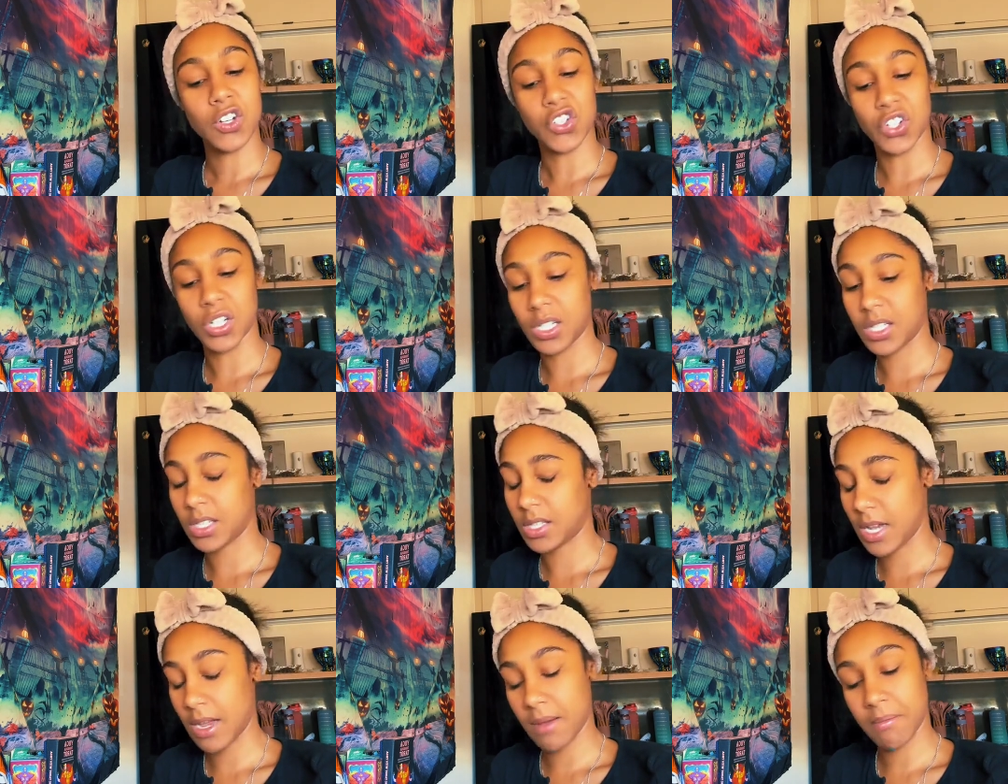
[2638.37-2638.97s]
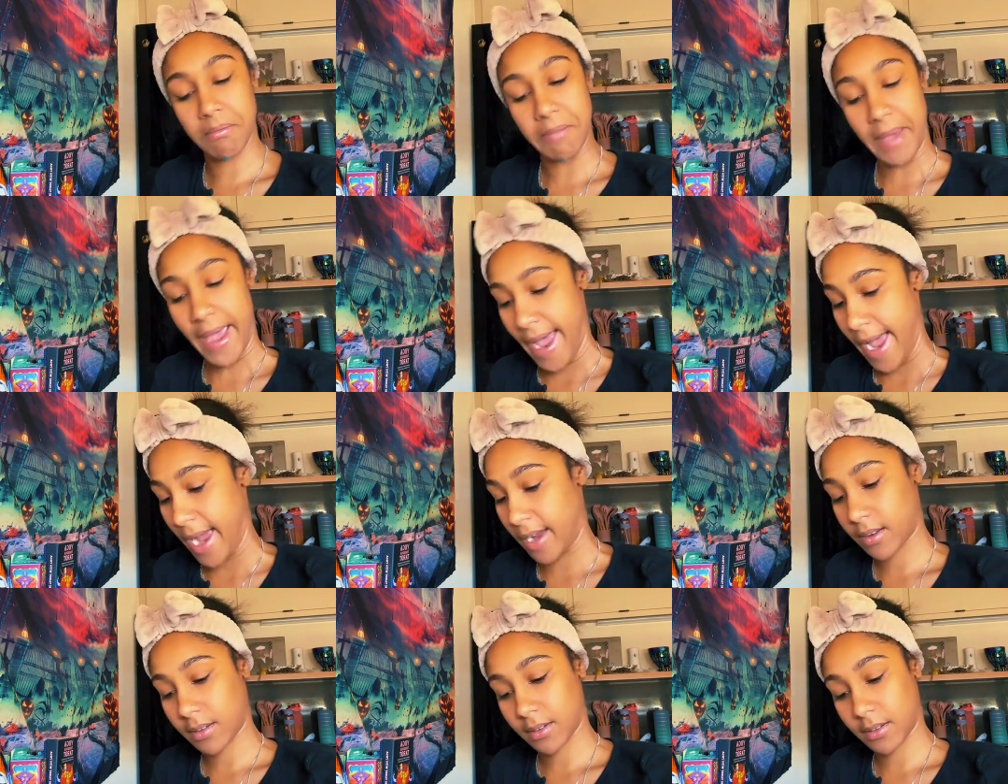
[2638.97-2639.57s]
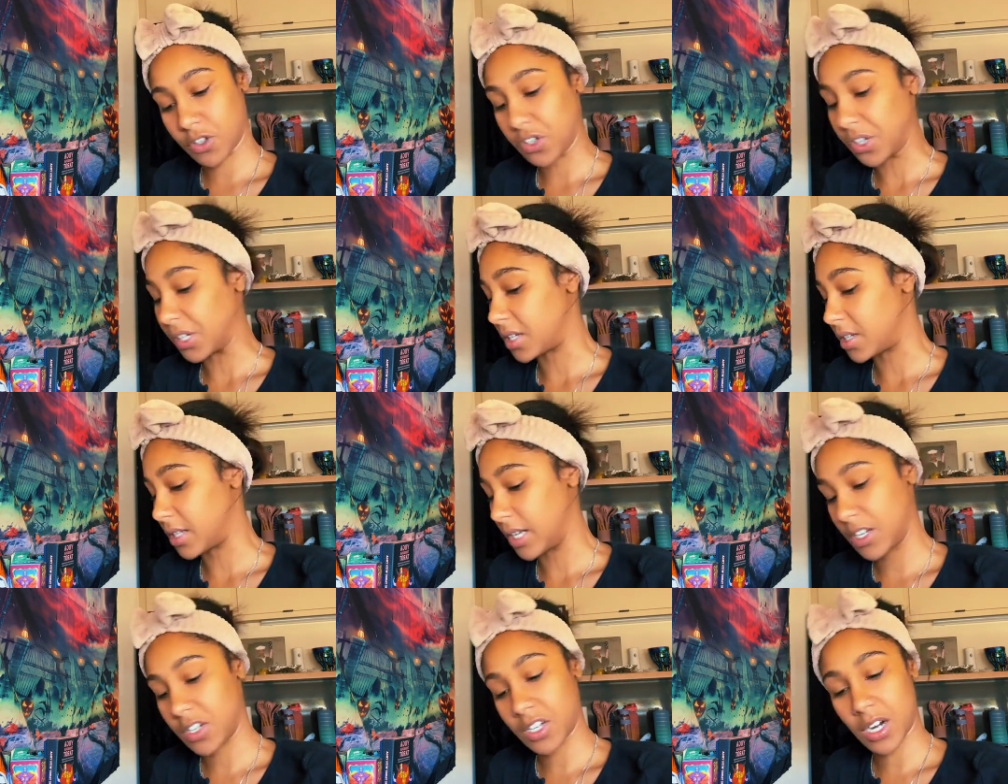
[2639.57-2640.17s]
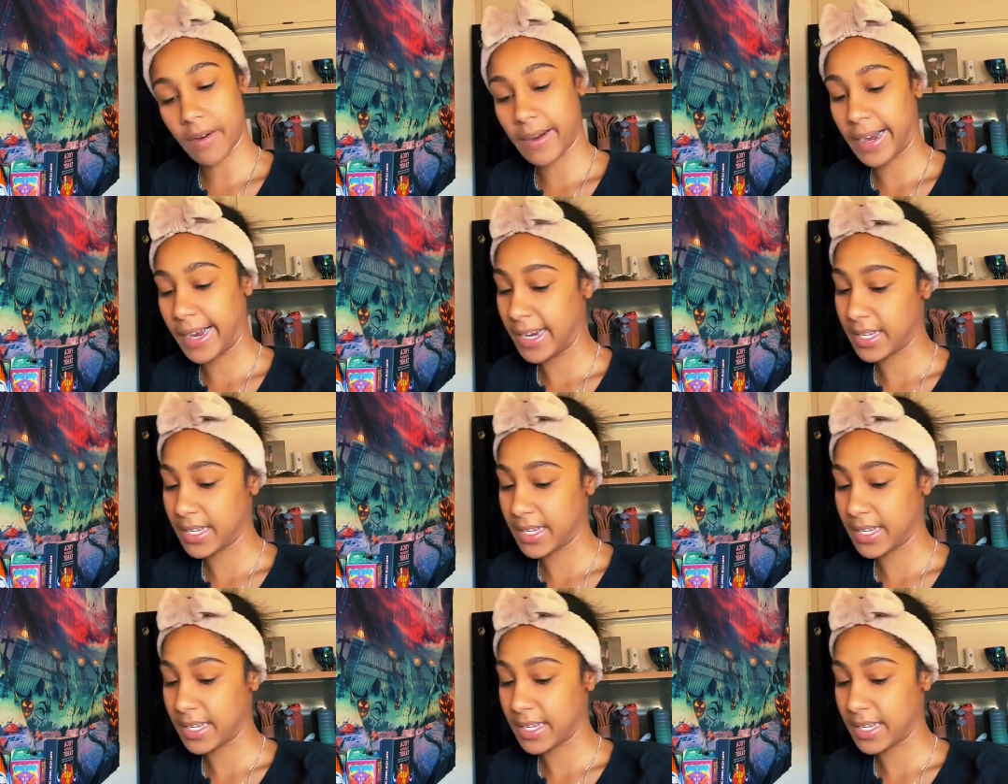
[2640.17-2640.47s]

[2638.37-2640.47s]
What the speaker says: Just sit back. Just sit your